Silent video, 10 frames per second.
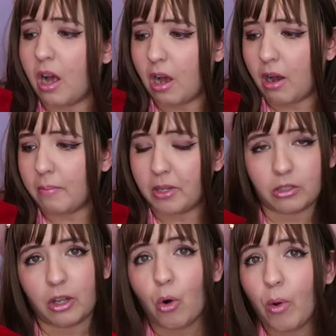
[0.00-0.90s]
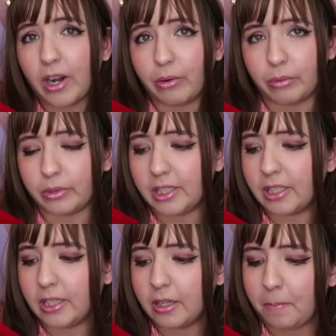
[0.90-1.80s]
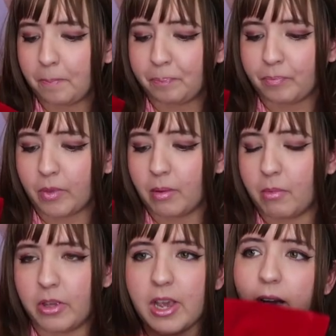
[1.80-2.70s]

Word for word: um, because I don't want to ruin it but